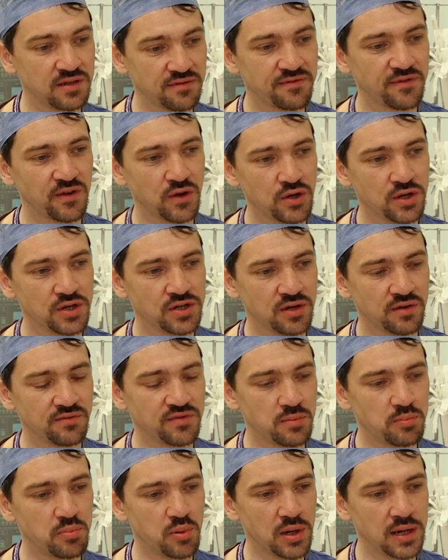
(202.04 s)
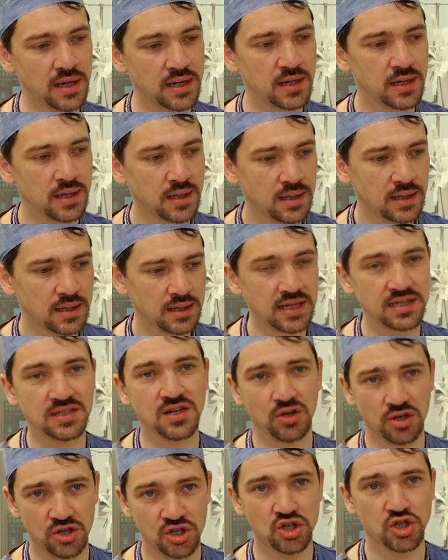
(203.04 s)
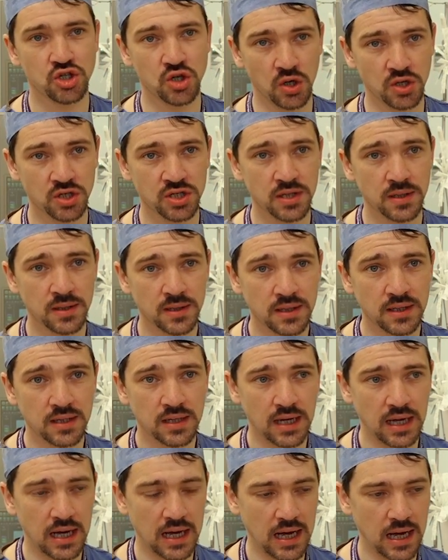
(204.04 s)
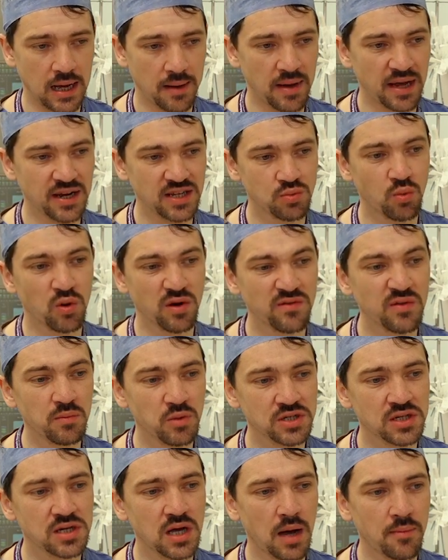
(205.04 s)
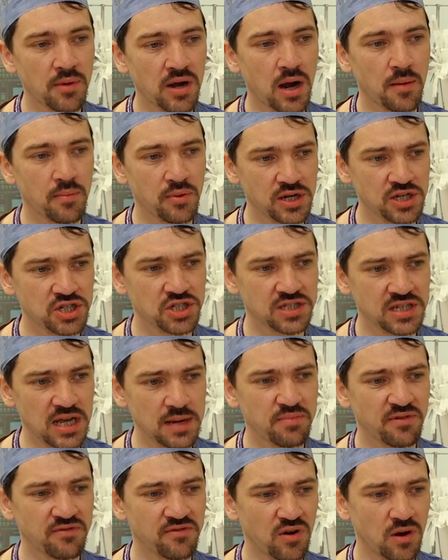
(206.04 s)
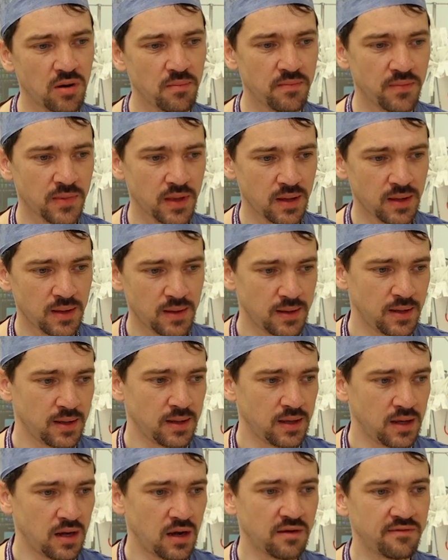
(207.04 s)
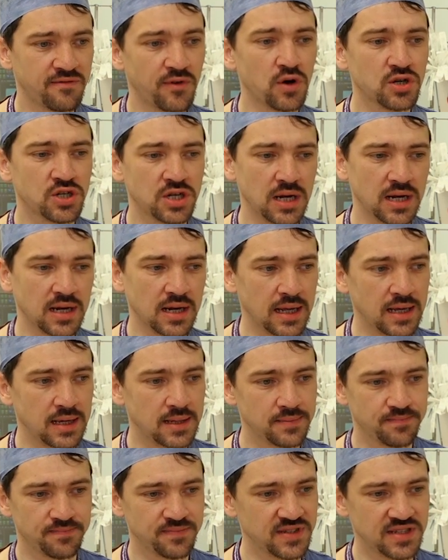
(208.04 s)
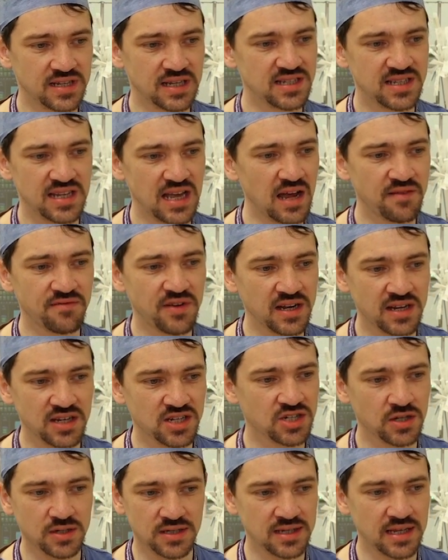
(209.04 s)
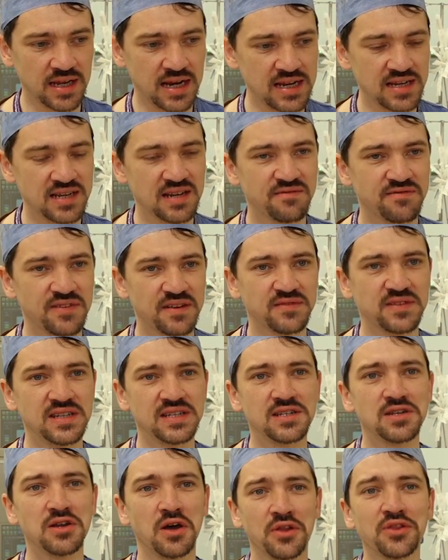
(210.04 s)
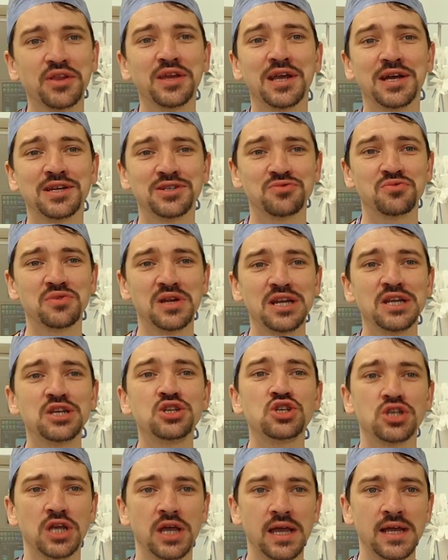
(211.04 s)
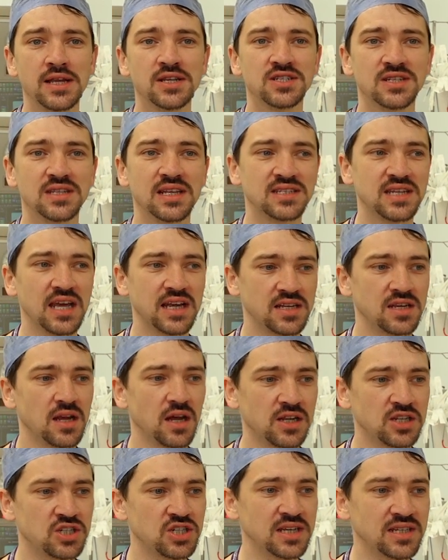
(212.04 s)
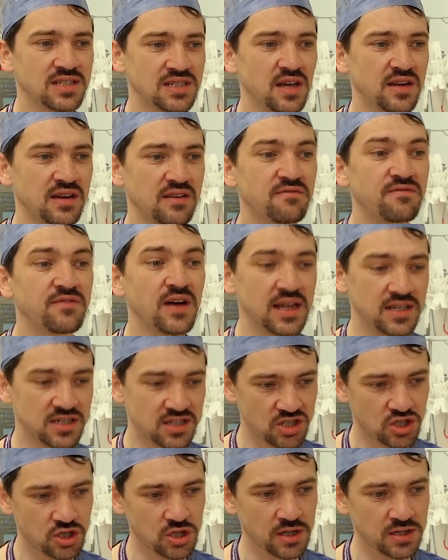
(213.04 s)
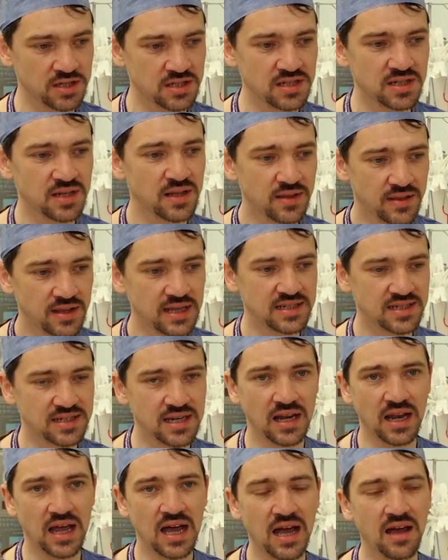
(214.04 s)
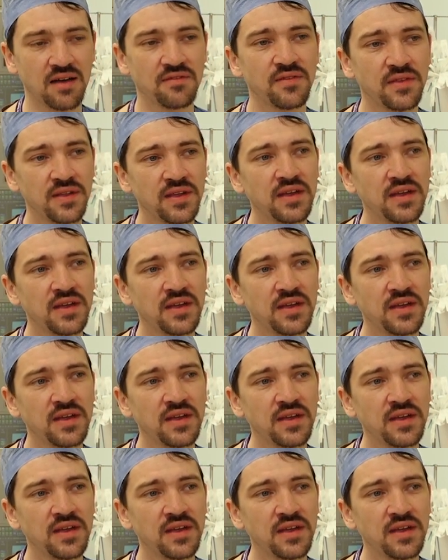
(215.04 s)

the fluid of the brain. That's called a shunt, and it's one of the most common operations I perform. Unfortunately, since the advent of shunt in the 1950s, nothing has really changed. The technology has not advanced shunts. They still have